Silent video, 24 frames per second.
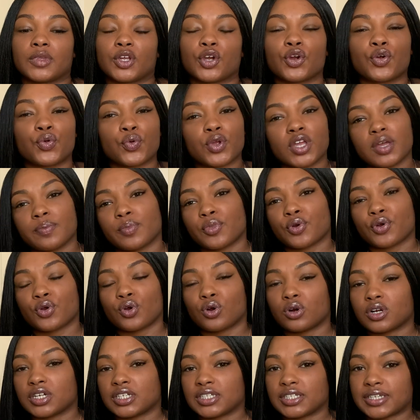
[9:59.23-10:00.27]
creamer
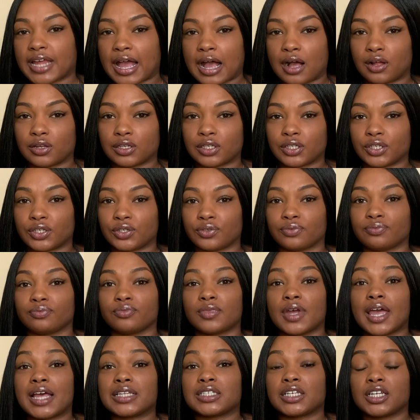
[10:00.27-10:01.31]
or styler
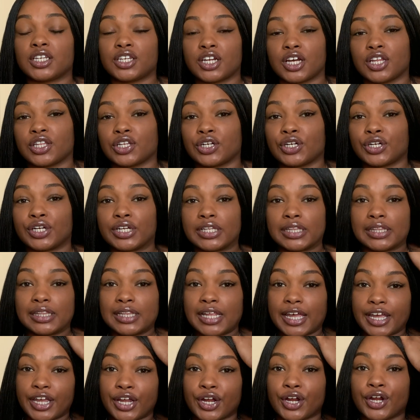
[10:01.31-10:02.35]
as another
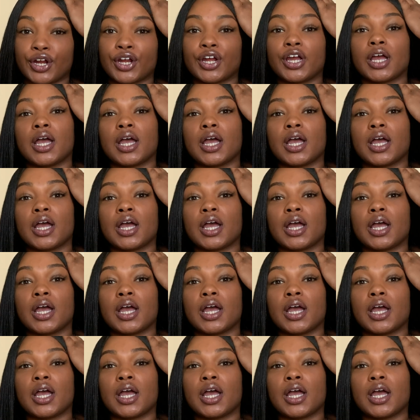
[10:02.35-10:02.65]
layer